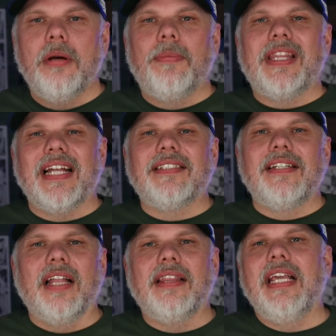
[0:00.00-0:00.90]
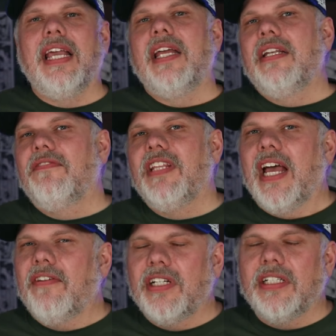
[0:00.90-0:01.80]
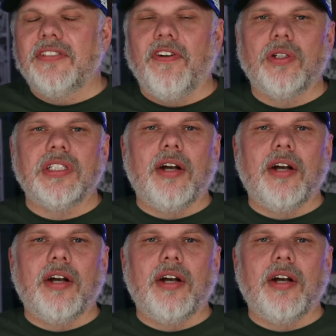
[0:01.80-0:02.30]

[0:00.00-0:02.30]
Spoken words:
But that's not the end of the evidence, folks.